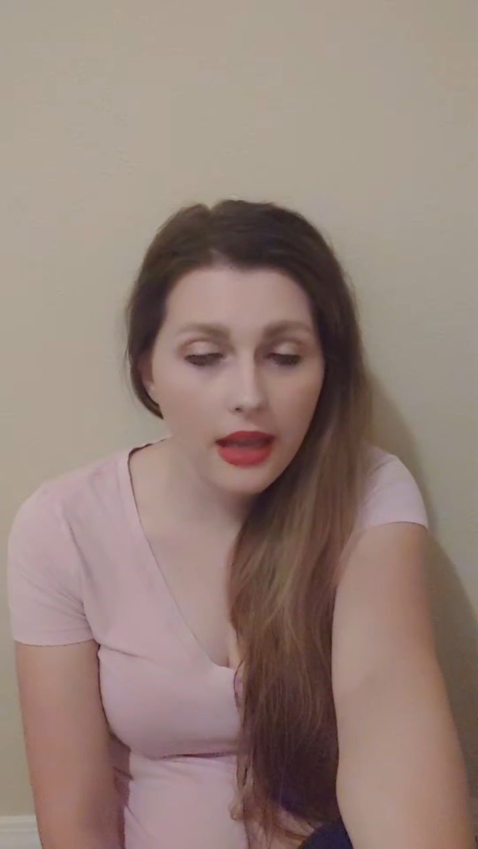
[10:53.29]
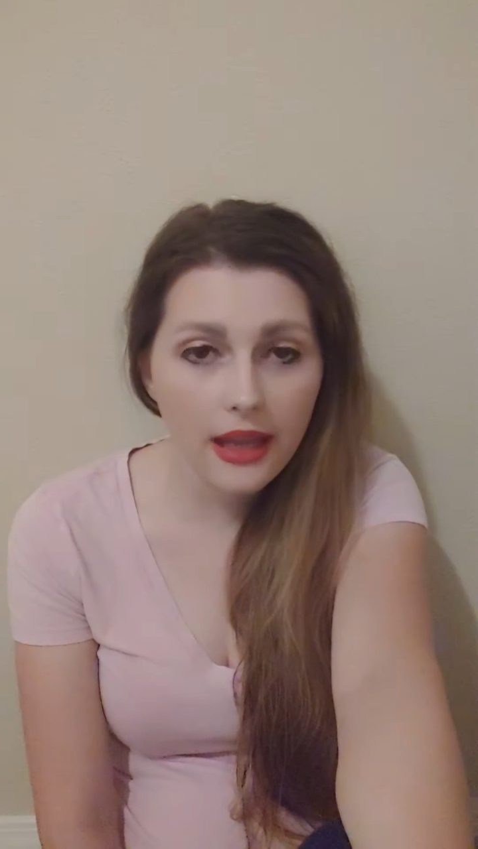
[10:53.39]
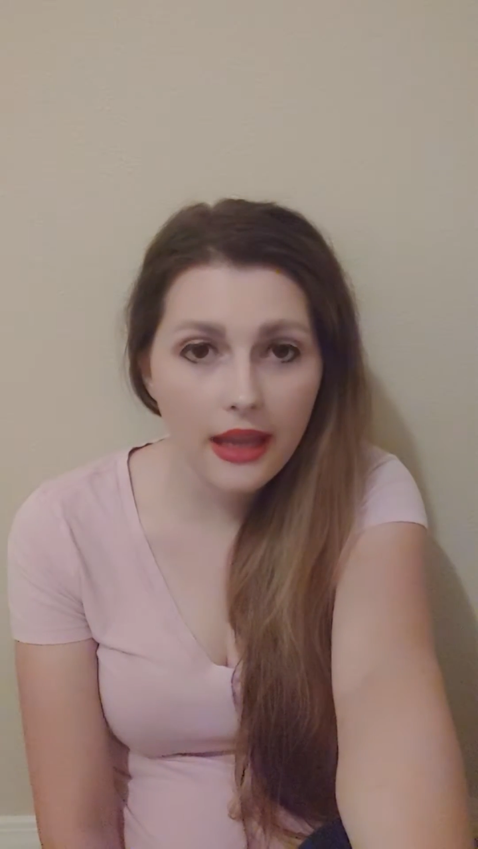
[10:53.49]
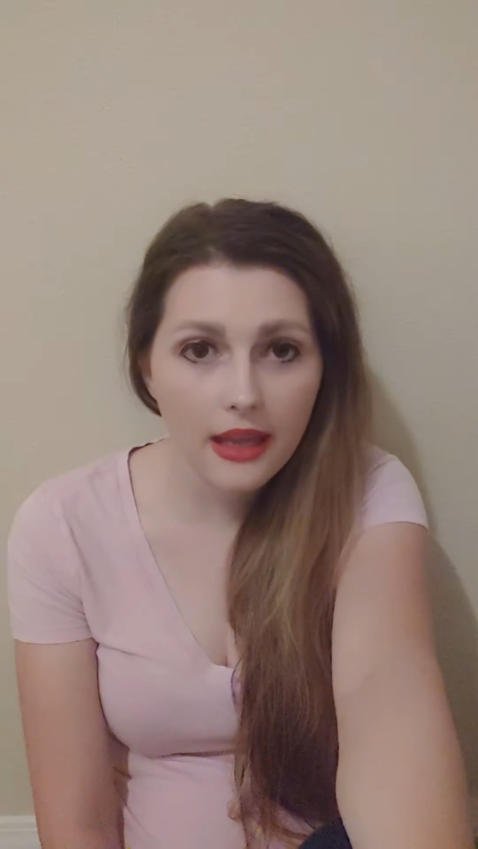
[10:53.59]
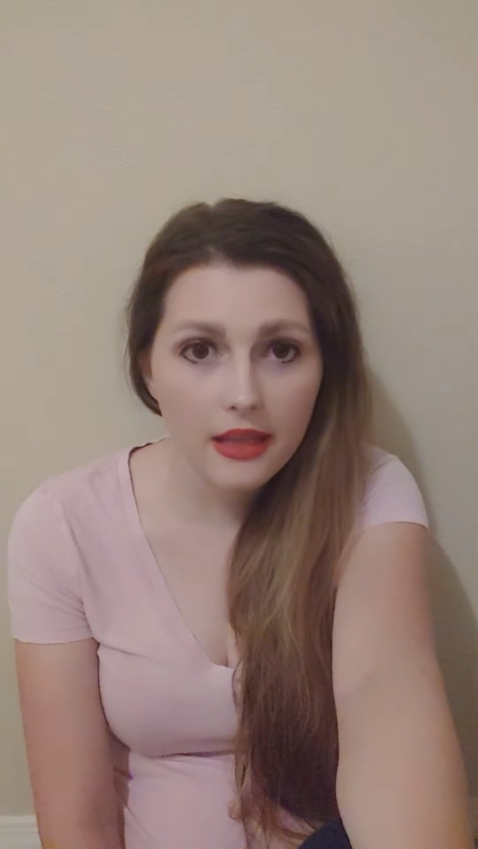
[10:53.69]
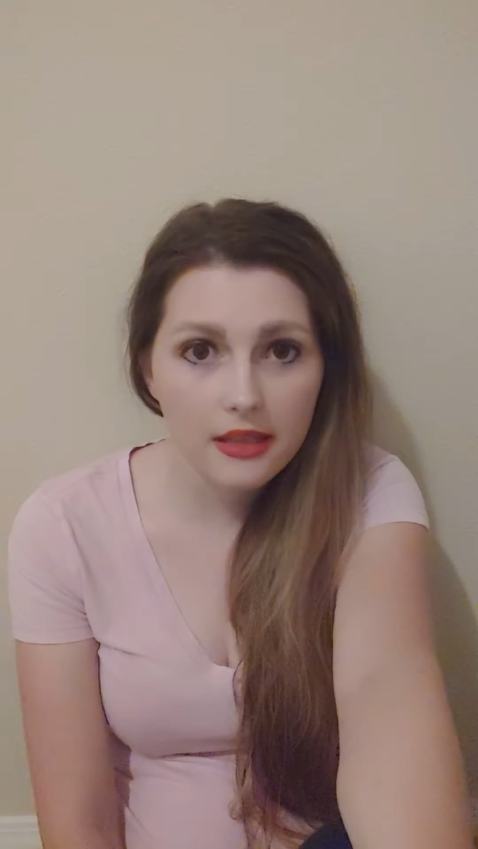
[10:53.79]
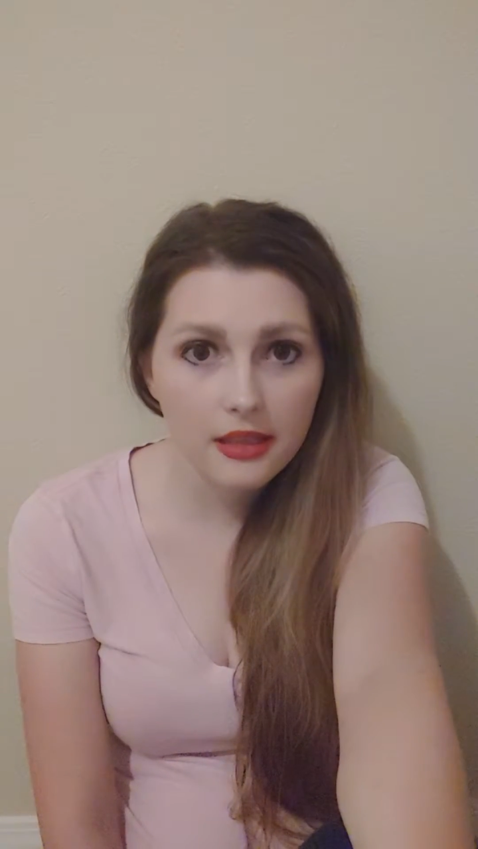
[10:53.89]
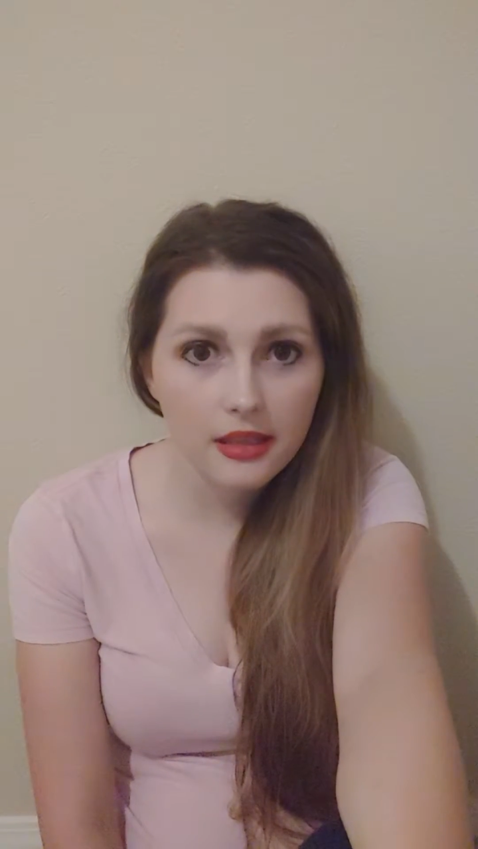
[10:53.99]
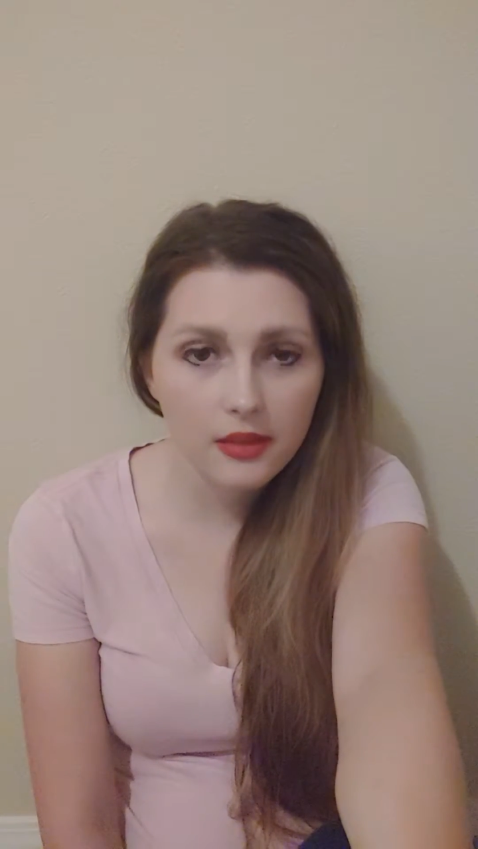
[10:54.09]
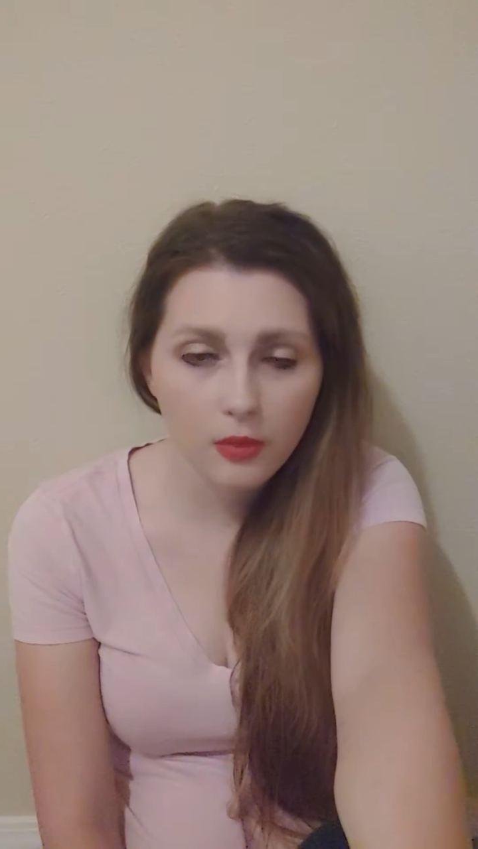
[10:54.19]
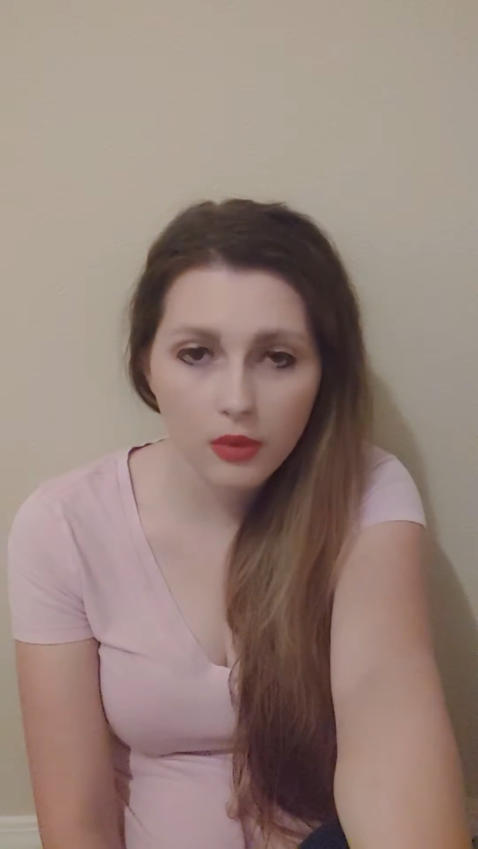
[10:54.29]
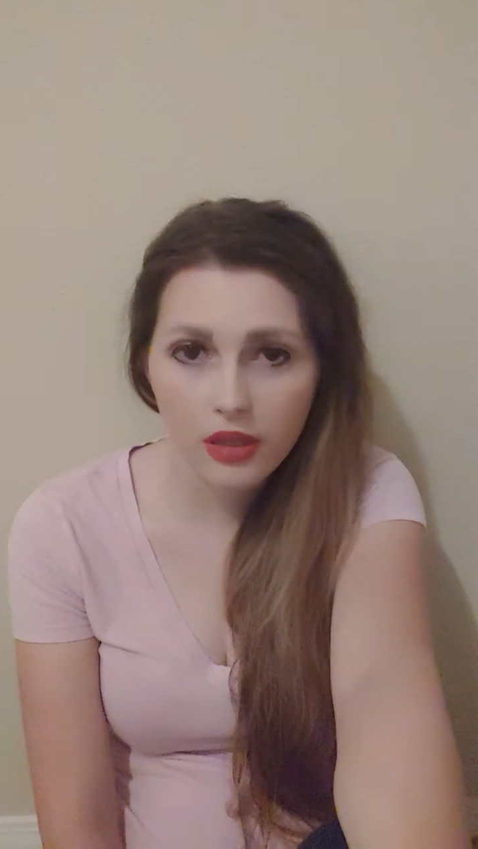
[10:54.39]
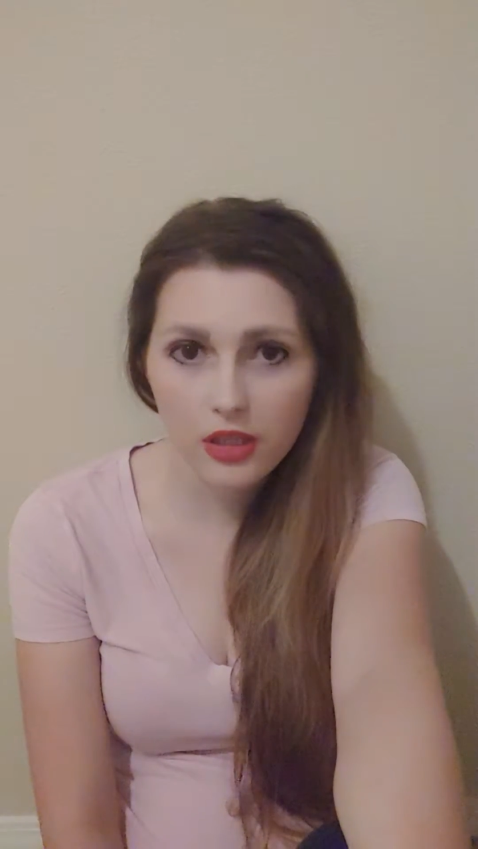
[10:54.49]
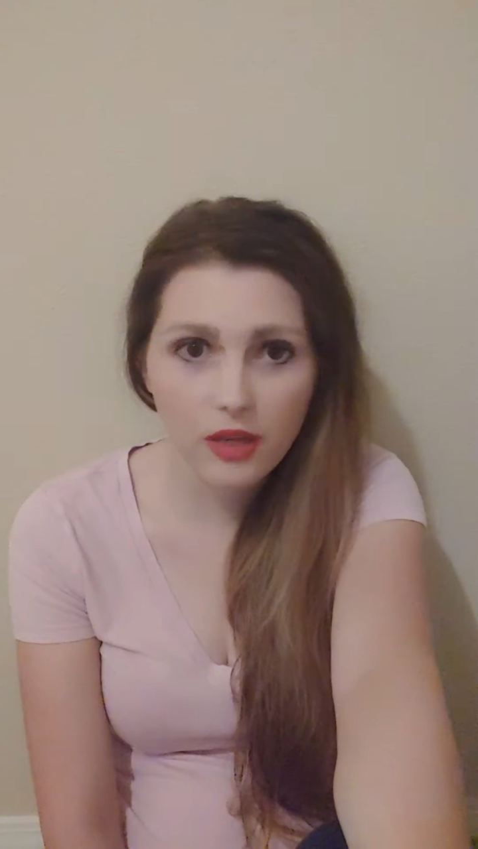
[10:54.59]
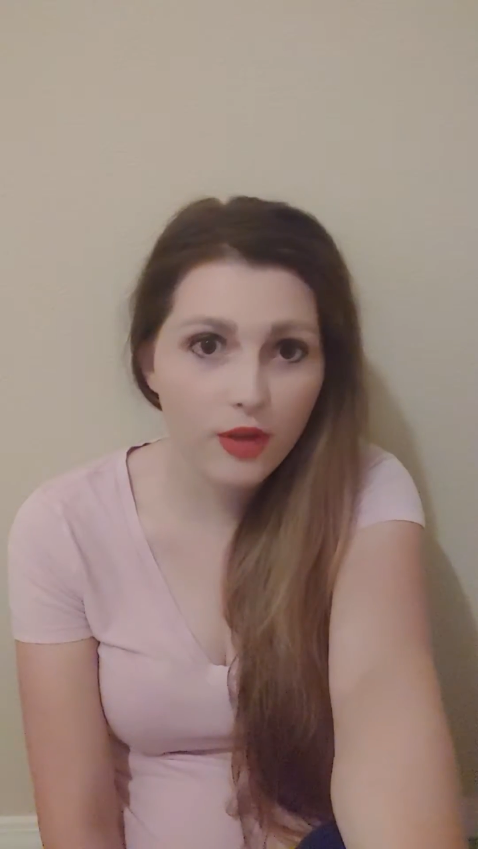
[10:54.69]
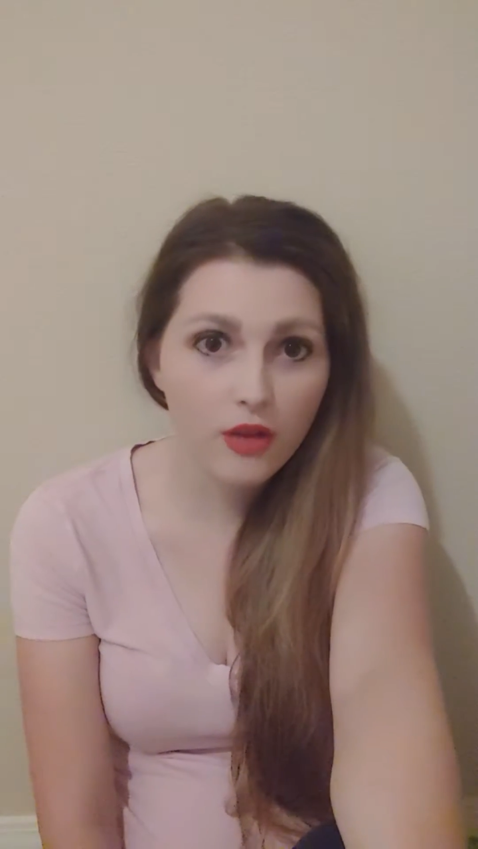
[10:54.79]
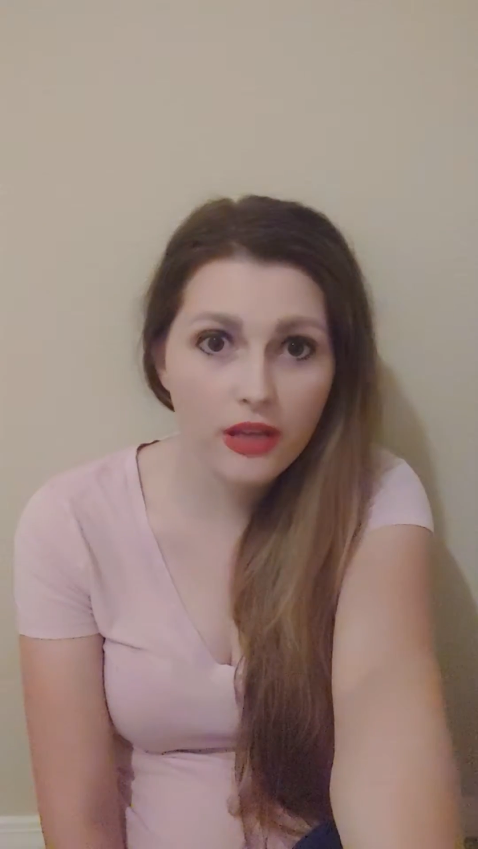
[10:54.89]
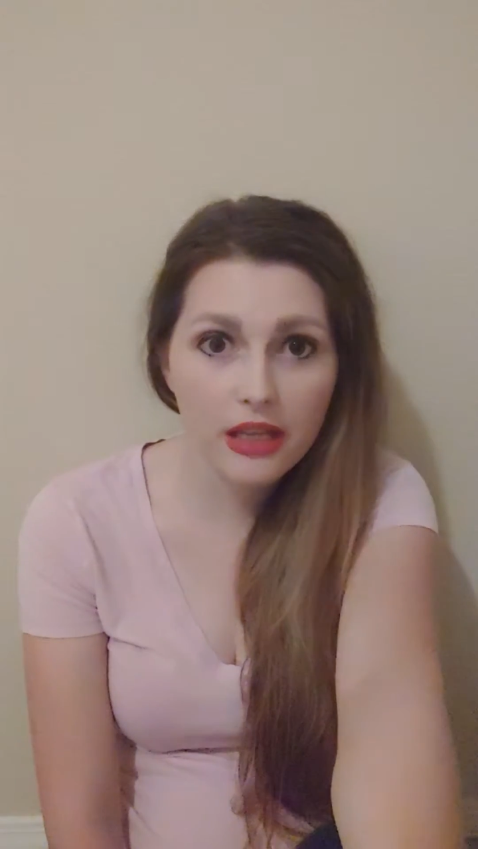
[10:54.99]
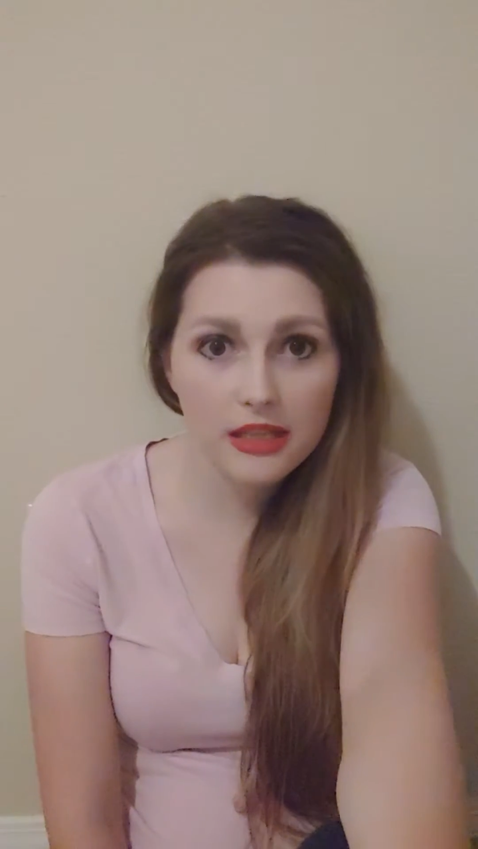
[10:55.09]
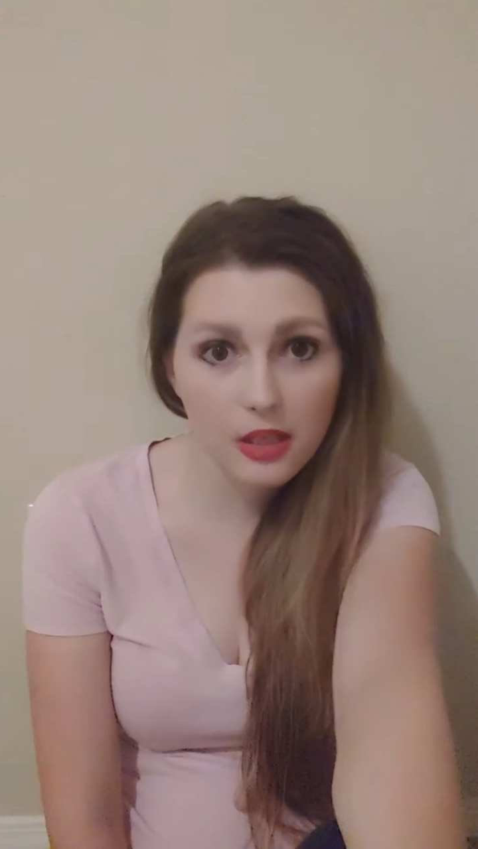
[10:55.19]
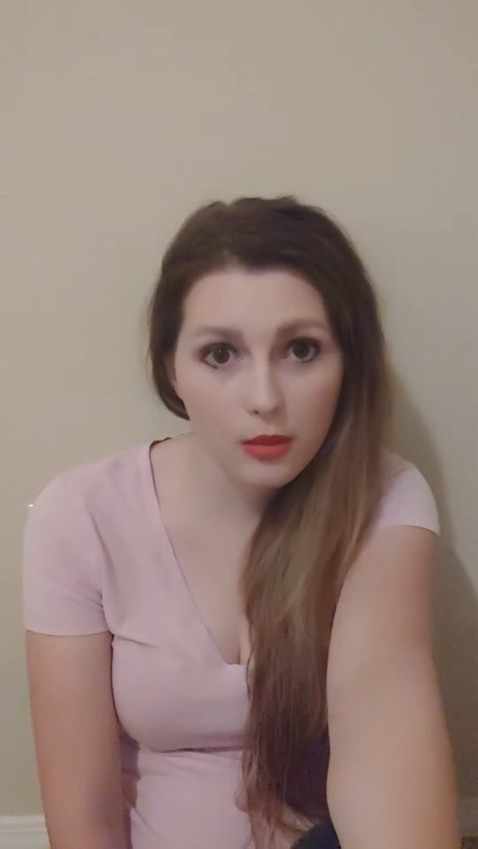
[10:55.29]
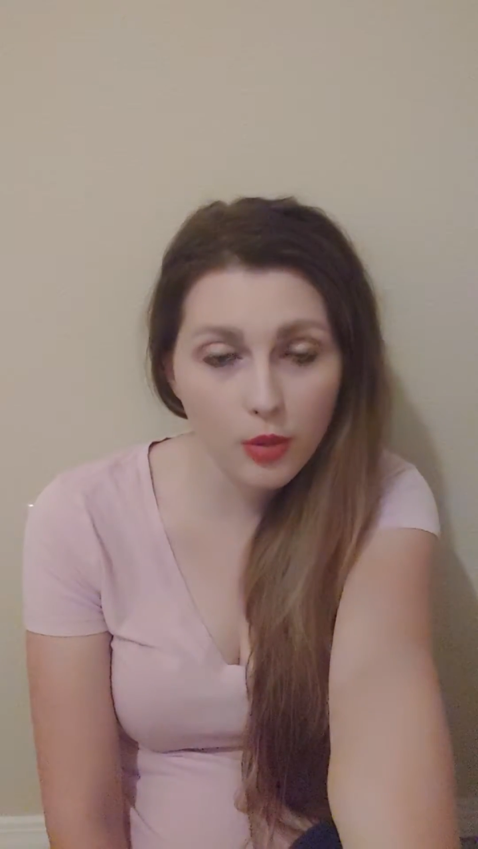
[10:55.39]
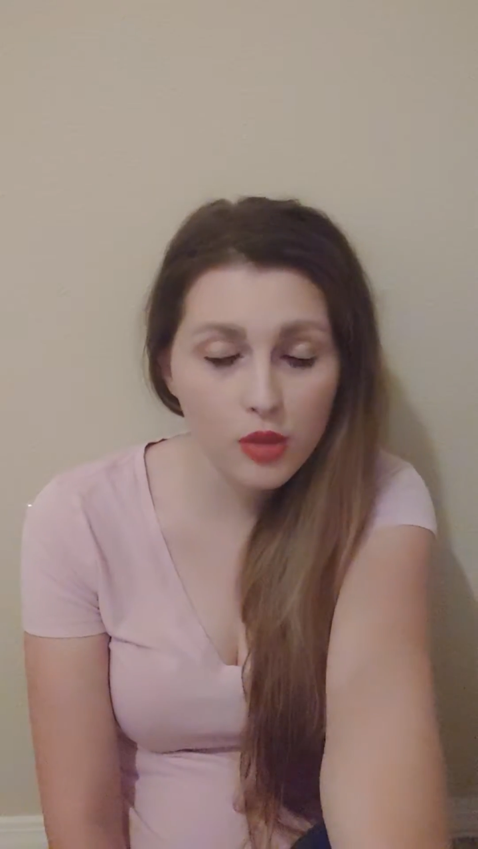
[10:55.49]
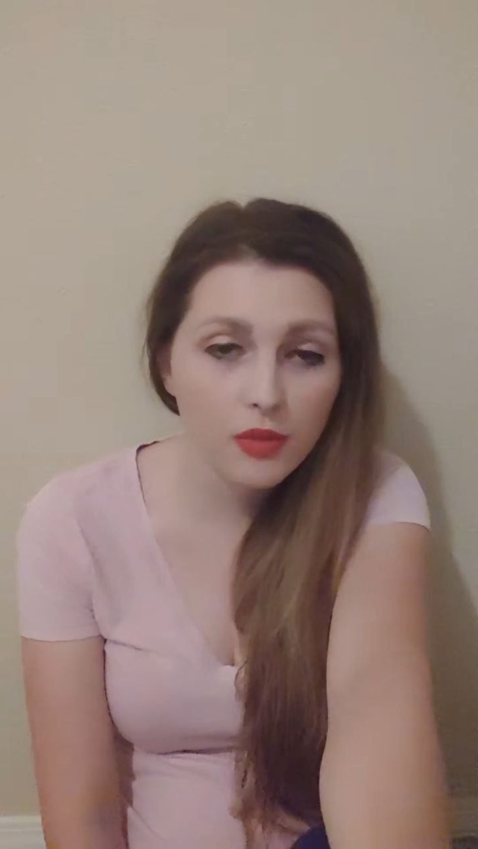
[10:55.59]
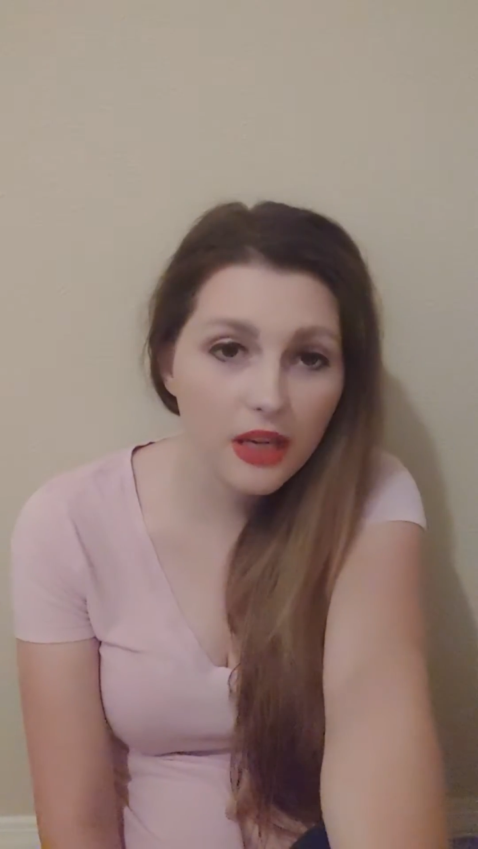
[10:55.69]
and we're like trying to figure out, like, is he gonna push me?